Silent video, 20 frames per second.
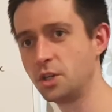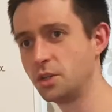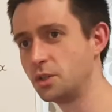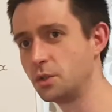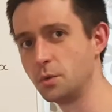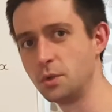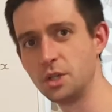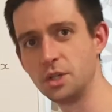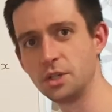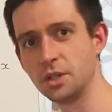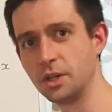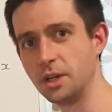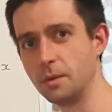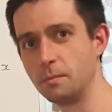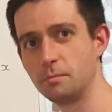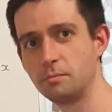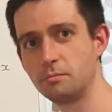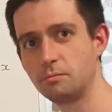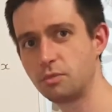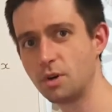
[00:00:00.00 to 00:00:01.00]
so we're just going to
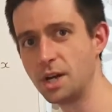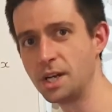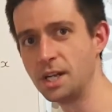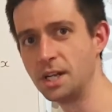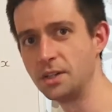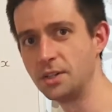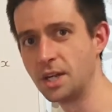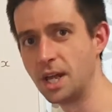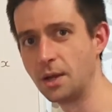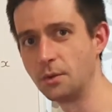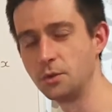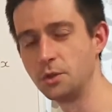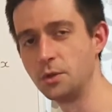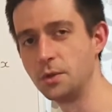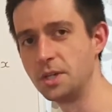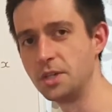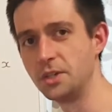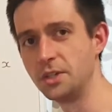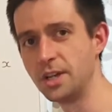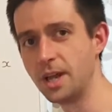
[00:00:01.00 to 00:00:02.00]
break it down, do
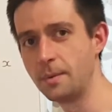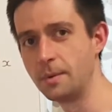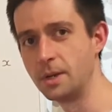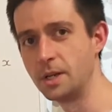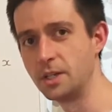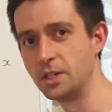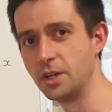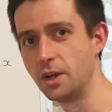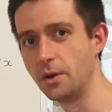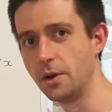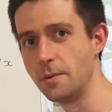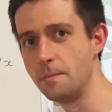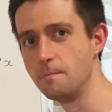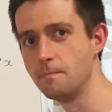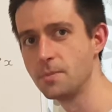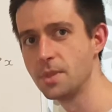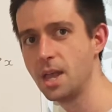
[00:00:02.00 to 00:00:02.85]
it a step at a time,